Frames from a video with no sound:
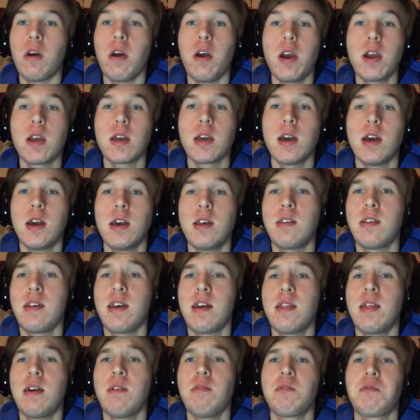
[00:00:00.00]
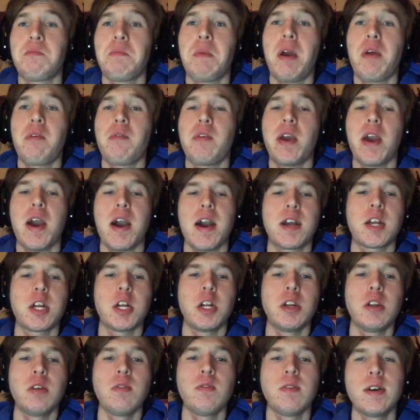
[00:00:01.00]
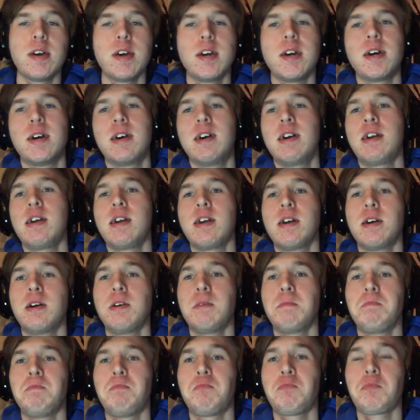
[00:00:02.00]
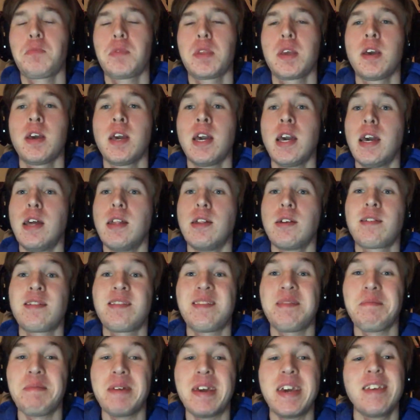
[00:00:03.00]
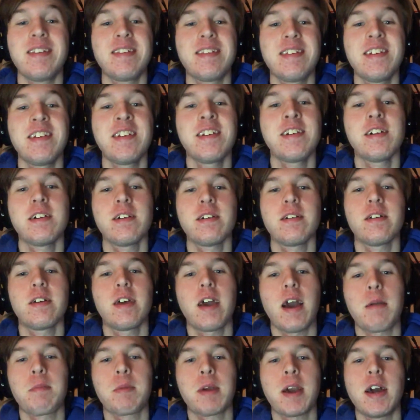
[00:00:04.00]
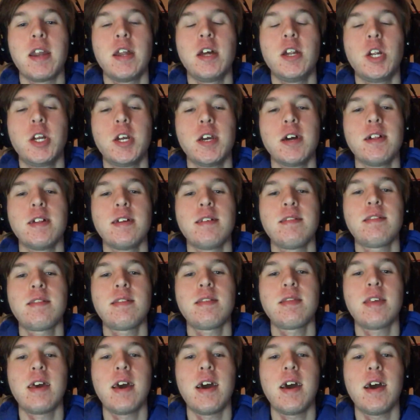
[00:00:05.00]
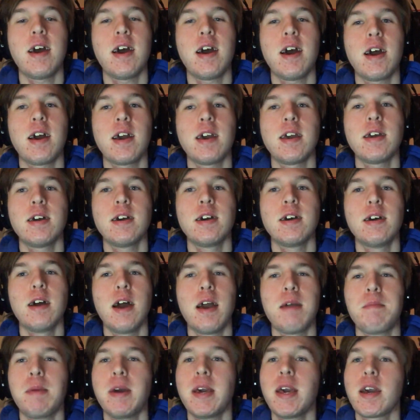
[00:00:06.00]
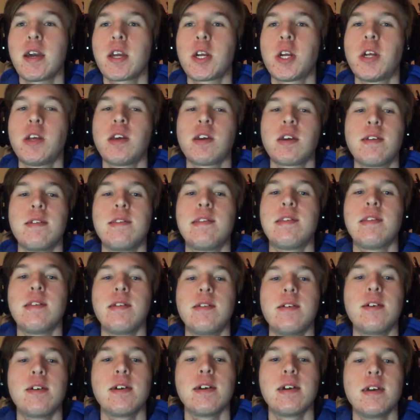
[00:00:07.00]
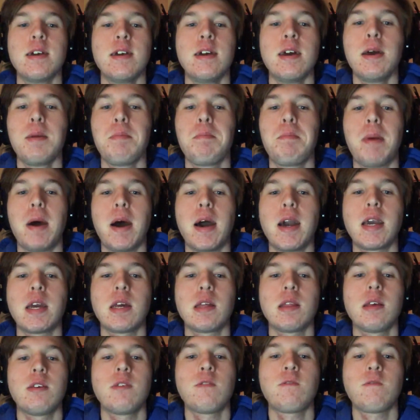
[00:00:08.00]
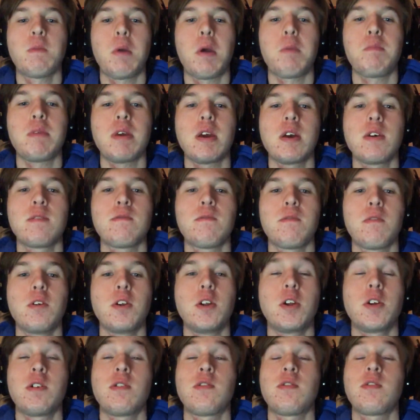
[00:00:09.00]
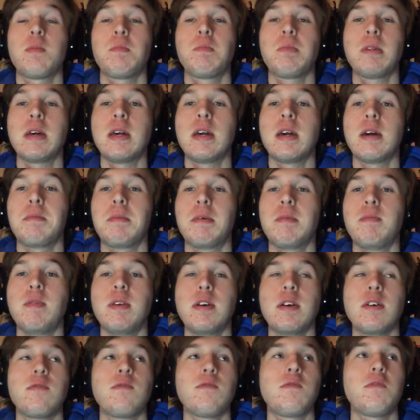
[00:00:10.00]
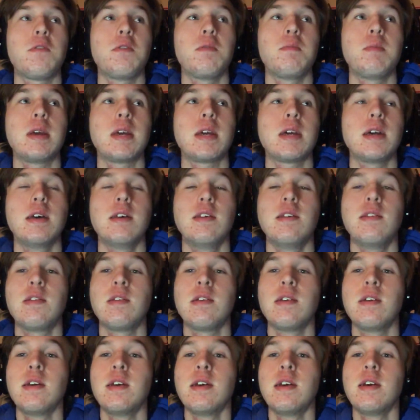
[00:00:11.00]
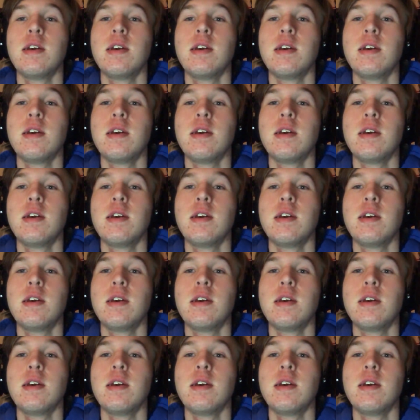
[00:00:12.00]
Alright guys, yeah, that was my reaction to it. It looks amazing. I'm kind of jealous that I might actually consider buying this for my PS4 just to play on my PS4, because